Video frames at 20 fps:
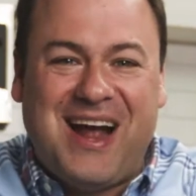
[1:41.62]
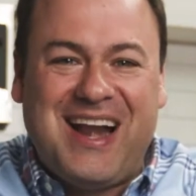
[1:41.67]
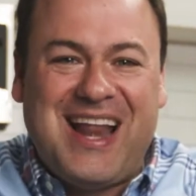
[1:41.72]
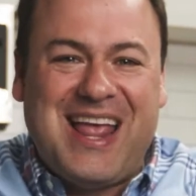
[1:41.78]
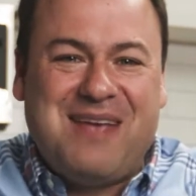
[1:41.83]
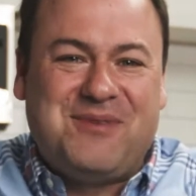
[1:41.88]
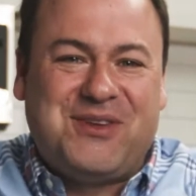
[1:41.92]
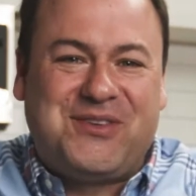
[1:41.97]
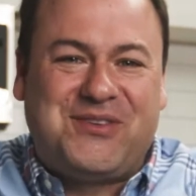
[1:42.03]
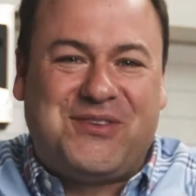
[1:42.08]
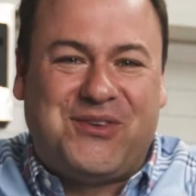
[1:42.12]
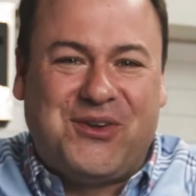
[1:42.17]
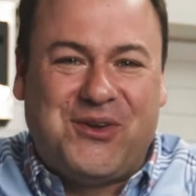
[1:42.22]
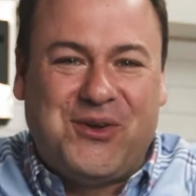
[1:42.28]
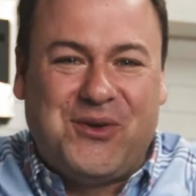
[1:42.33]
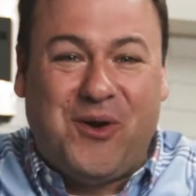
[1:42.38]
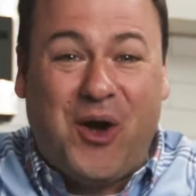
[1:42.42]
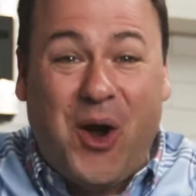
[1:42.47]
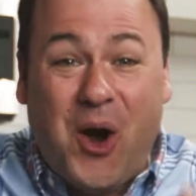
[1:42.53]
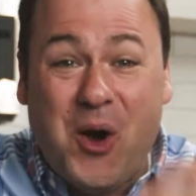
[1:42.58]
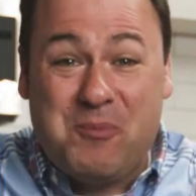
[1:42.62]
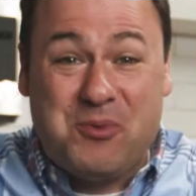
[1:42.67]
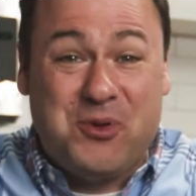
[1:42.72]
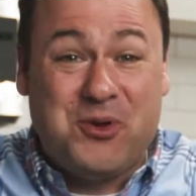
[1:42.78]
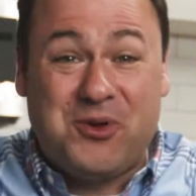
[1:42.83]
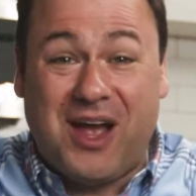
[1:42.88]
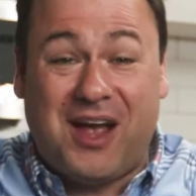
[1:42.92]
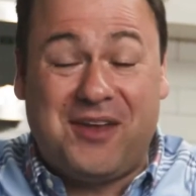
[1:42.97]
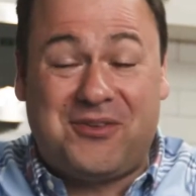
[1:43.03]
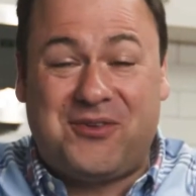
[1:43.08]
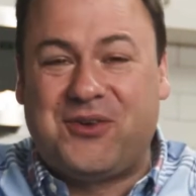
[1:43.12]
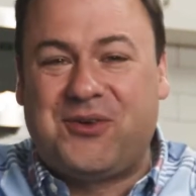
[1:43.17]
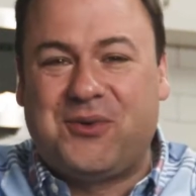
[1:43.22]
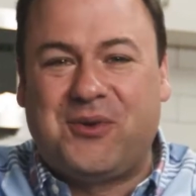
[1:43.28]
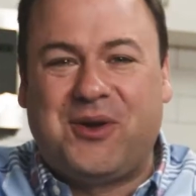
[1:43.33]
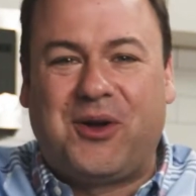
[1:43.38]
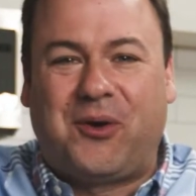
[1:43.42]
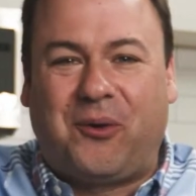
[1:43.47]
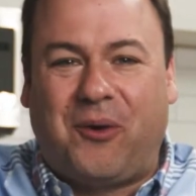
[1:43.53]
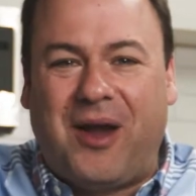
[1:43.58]
my name is Stu. I hope you guys are
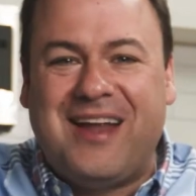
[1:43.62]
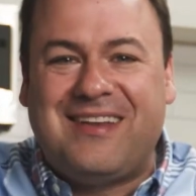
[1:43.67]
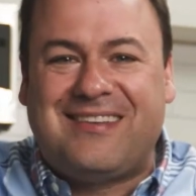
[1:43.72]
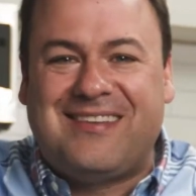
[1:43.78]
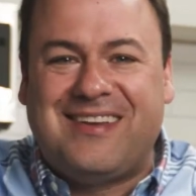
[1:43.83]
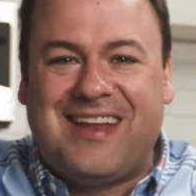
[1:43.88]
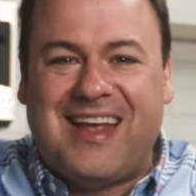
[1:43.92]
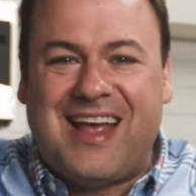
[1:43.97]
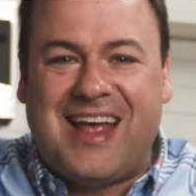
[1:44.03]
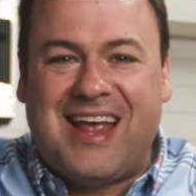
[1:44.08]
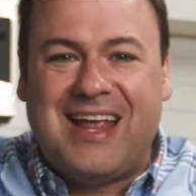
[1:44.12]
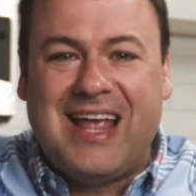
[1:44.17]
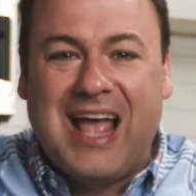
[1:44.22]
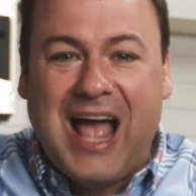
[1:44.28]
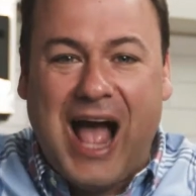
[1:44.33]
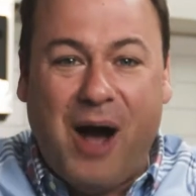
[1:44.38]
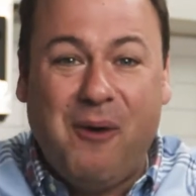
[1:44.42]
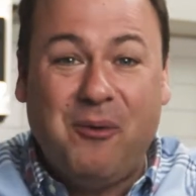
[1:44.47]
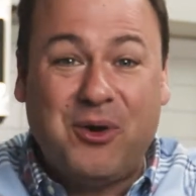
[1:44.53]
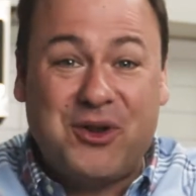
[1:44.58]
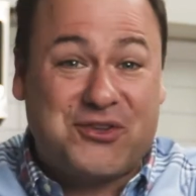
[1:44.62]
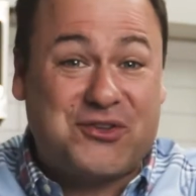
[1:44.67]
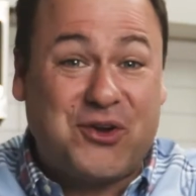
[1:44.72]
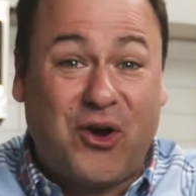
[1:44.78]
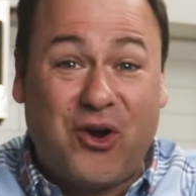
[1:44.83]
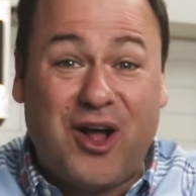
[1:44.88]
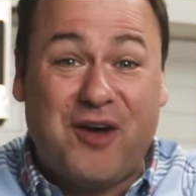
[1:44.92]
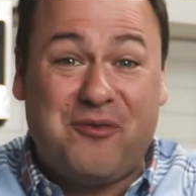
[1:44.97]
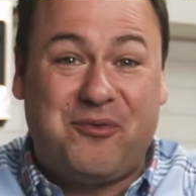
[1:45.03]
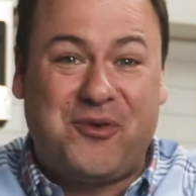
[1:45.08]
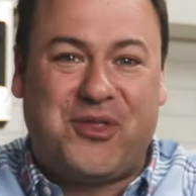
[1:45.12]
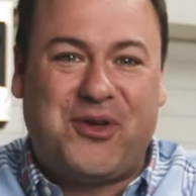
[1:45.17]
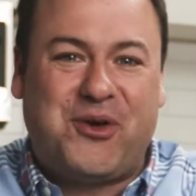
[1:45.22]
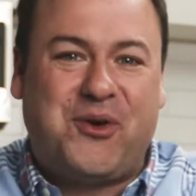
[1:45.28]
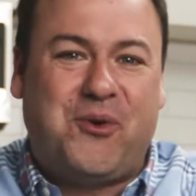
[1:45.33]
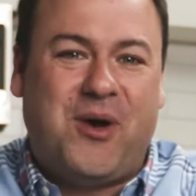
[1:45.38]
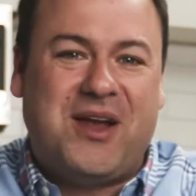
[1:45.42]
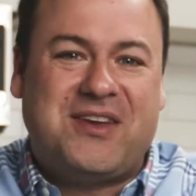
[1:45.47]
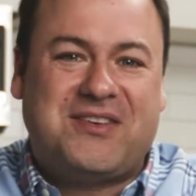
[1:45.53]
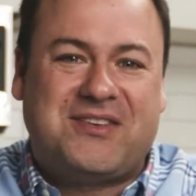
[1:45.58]
doing great today. I want to start off with a
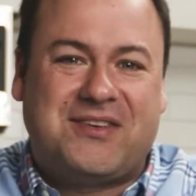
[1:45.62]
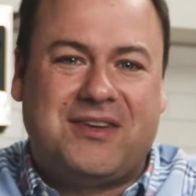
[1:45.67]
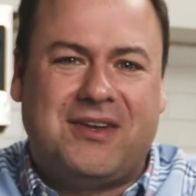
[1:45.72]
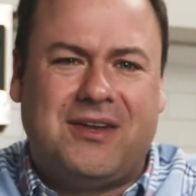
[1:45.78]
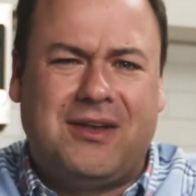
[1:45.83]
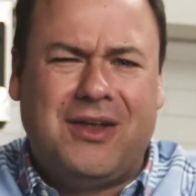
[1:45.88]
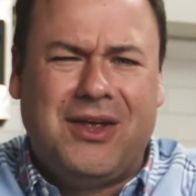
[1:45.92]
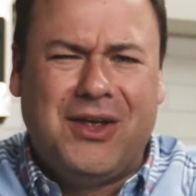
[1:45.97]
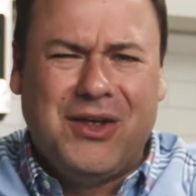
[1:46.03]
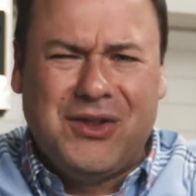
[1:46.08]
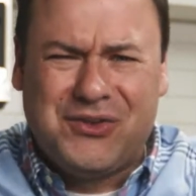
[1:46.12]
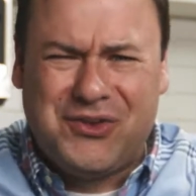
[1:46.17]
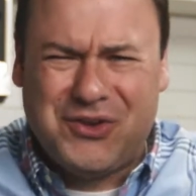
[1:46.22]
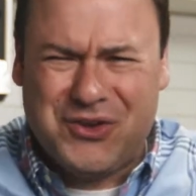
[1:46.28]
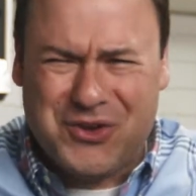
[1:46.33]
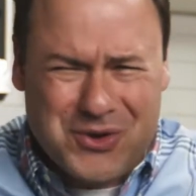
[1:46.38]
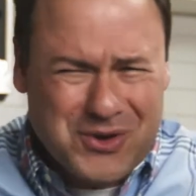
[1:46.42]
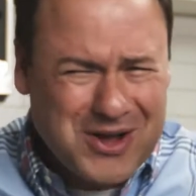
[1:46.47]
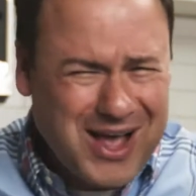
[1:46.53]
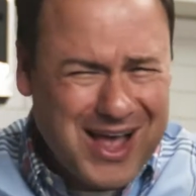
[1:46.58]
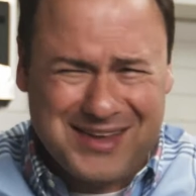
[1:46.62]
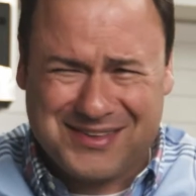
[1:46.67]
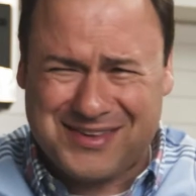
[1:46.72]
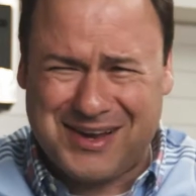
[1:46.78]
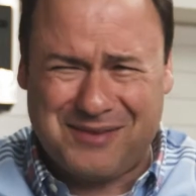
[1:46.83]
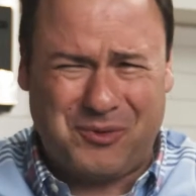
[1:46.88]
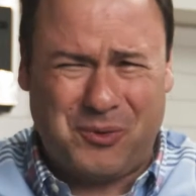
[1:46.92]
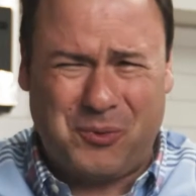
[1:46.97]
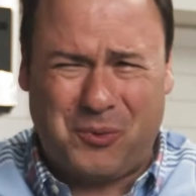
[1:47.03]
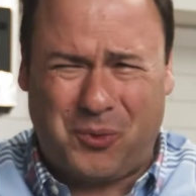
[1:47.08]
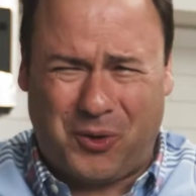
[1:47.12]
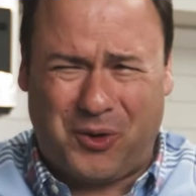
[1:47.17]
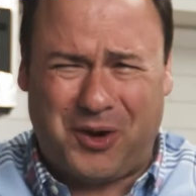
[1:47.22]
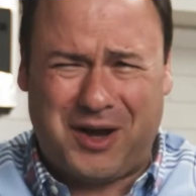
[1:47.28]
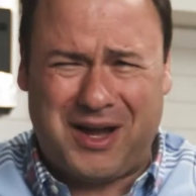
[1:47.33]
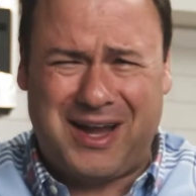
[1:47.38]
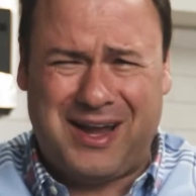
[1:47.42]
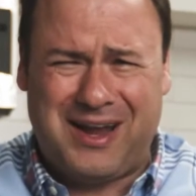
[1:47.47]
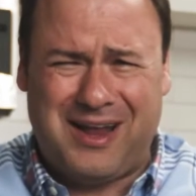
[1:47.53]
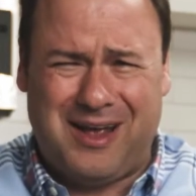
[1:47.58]
question. Do you guys ever
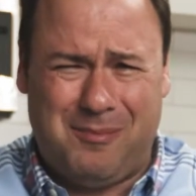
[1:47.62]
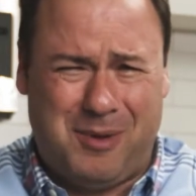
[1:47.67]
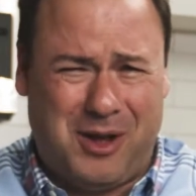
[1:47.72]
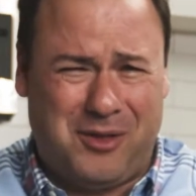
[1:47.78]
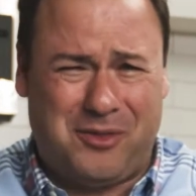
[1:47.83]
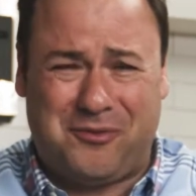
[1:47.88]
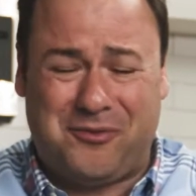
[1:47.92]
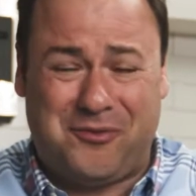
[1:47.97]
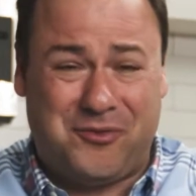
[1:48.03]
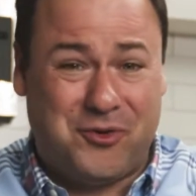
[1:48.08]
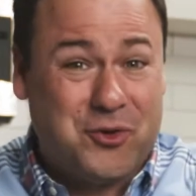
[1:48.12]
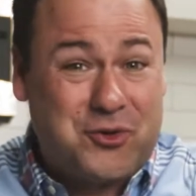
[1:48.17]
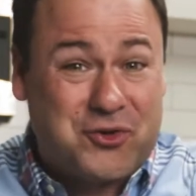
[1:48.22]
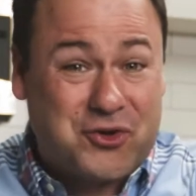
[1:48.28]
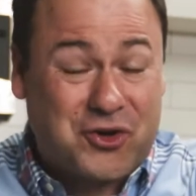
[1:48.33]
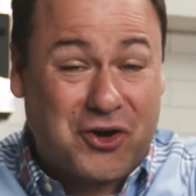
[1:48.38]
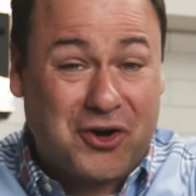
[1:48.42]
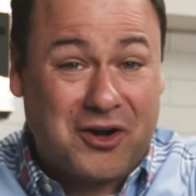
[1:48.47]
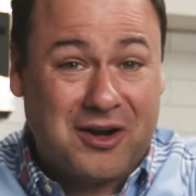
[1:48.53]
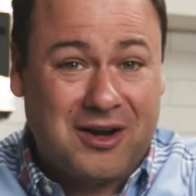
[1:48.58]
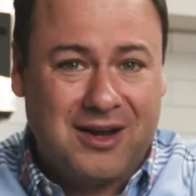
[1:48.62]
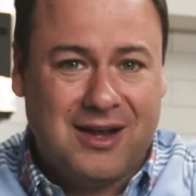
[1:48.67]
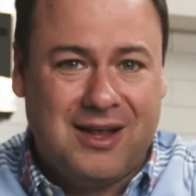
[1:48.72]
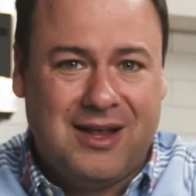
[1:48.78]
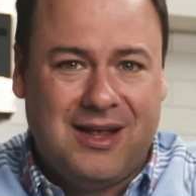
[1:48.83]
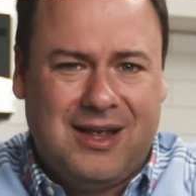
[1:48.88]
worry about the future?